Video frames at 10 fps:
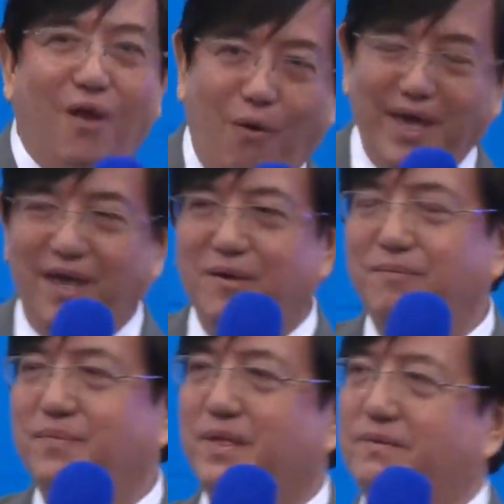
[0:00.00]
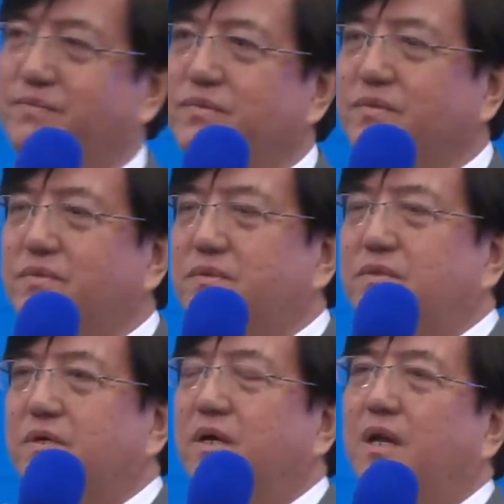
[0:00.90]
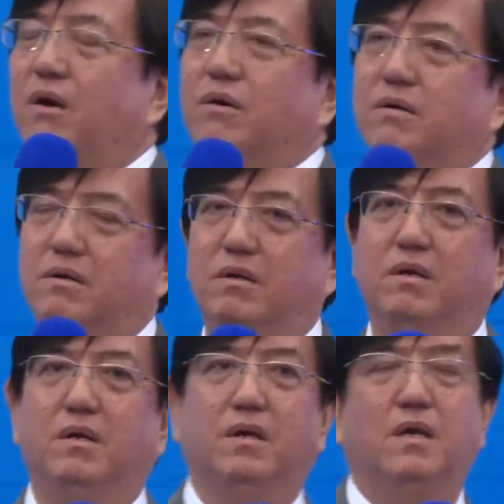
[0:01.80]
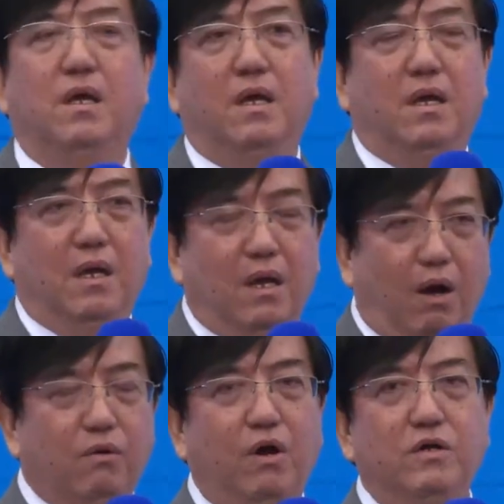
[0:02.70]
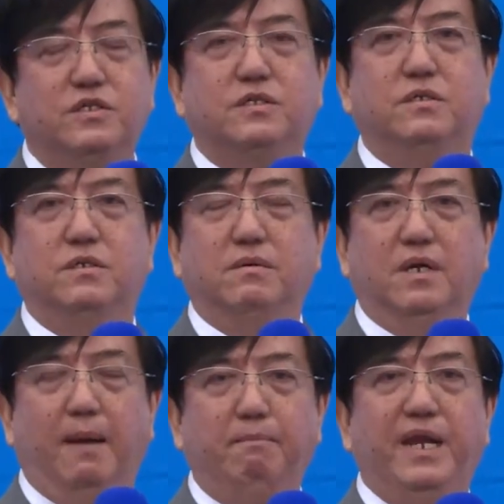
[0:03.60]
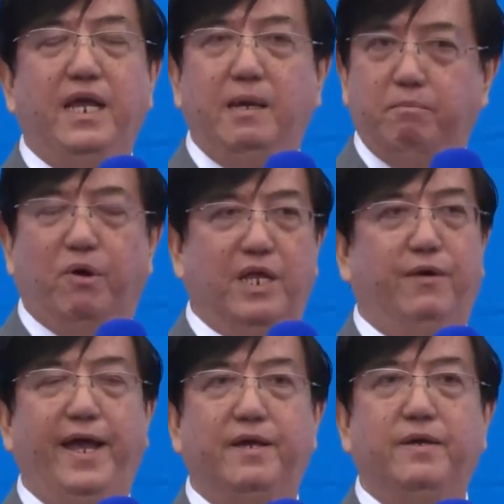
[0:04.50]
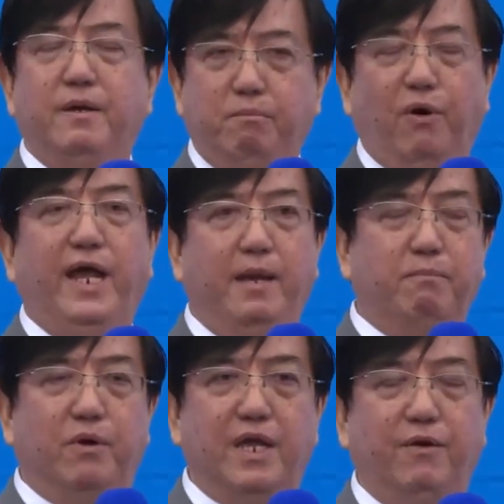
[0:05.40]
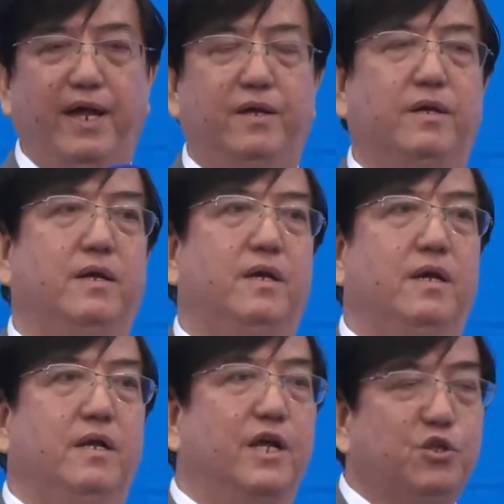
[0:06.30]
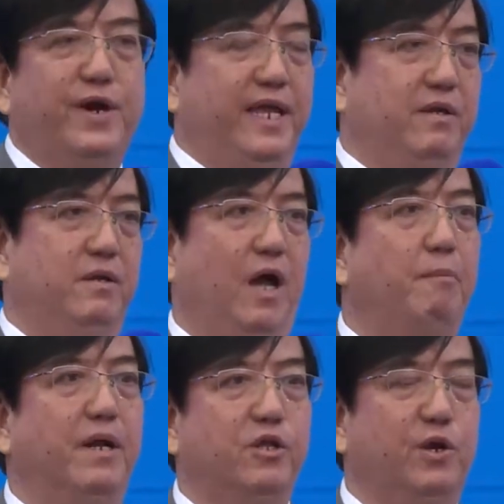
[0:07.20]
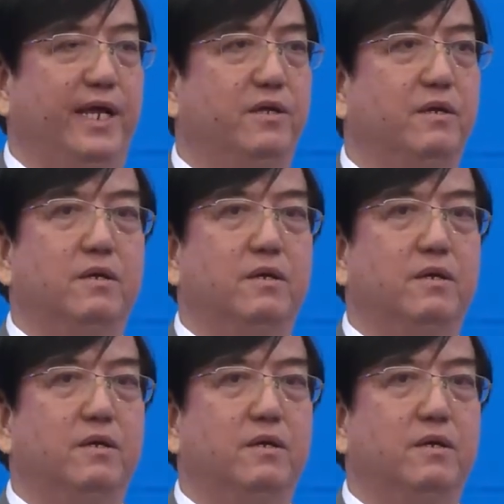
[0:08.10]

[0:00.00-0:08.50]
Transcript: Okay. Now, of course, company important, right? Product important, right? The trend, how about the trend?